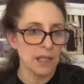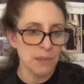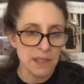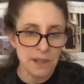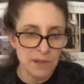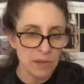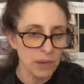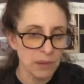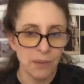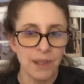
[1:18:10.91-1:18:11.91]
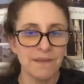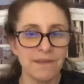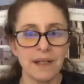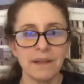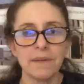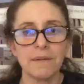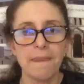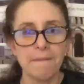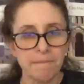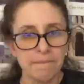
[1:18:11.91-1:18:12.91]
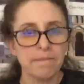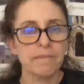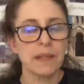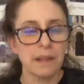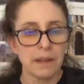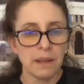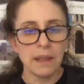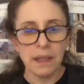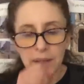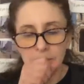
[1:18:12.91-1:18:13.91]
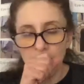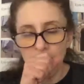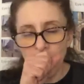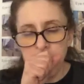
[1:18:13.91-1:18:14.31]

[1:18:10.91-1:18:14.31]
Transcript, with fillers: He was also World War I vet. Uh,